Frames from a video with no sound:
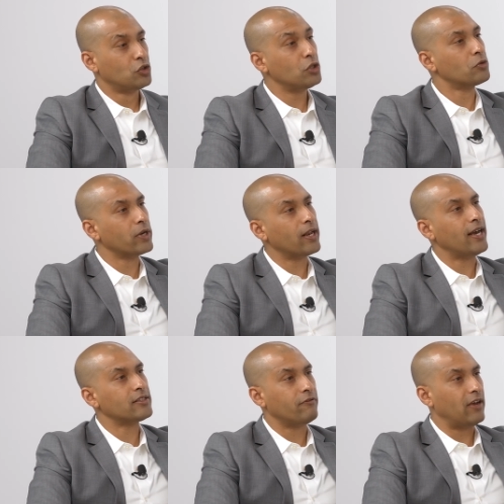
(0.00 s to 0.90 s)
do you
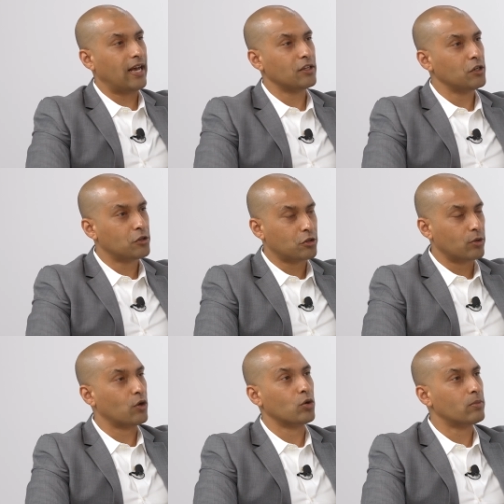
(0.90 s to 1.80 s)
realize a value through
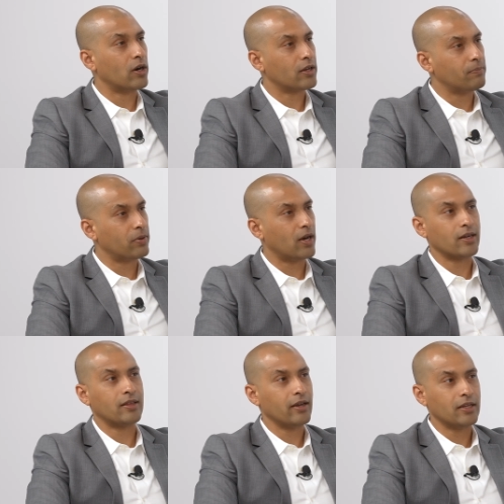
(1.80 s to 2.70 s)
a go-to-market
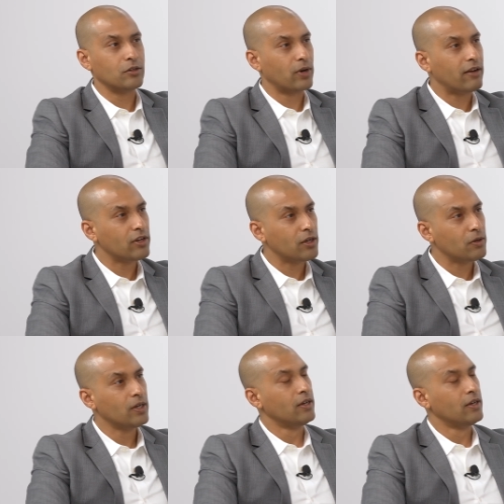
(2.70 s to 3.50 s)
product and get you revenue?